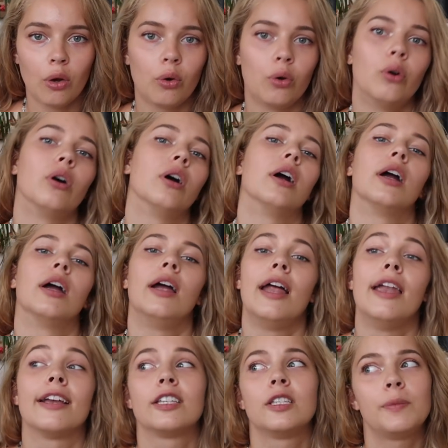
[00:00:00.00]
or
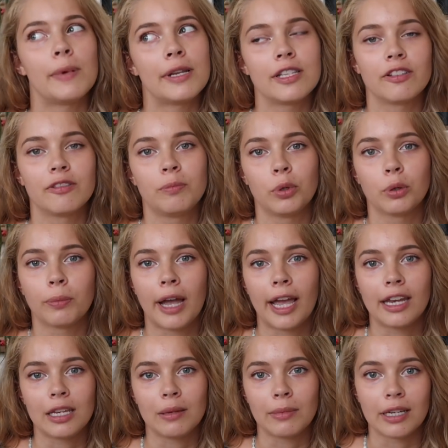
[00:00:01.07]
an expensive book by
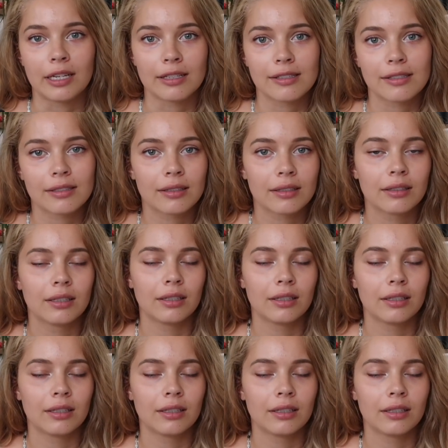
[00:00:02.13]
any means.